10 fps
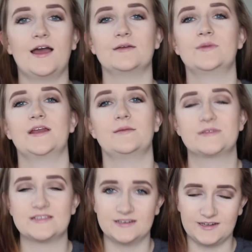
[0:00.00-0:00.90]
Hi, my name
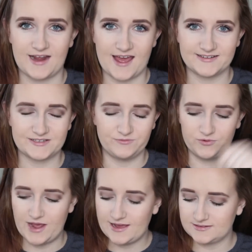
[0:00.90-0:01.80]
is Sydney
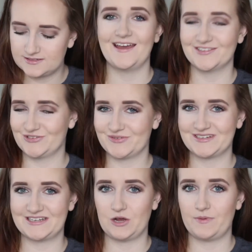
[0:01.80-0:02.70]
Addison-Rudat. As you
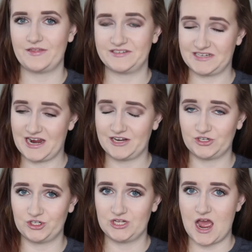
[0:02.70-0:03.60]
can tell by the
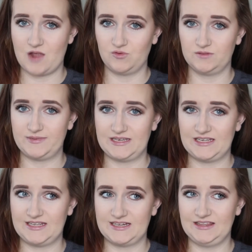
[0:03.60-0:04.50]
title, I will
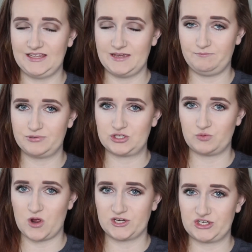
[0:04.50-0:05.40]
be lip
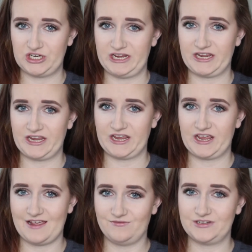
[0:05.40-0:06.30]
swatching
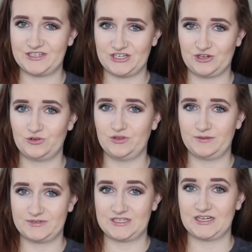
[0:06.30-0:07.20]
every single
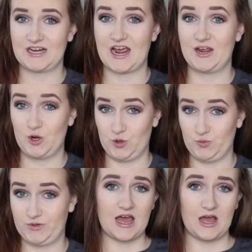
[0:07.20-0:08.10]
lipstick I own.